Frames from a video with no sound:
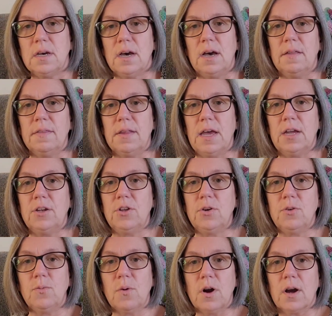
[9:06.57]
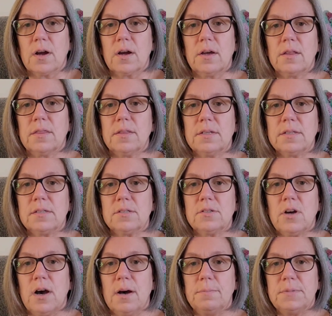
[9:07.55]
and then you work this
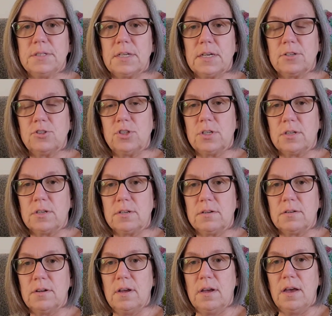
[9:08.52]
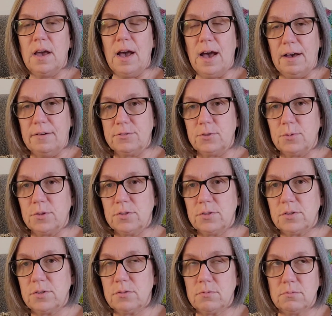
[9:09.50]
top section
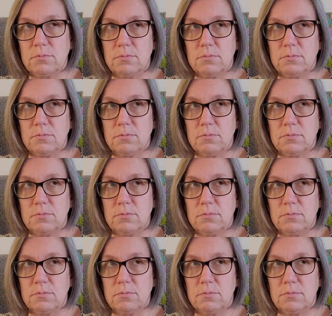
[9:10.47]
afterwards.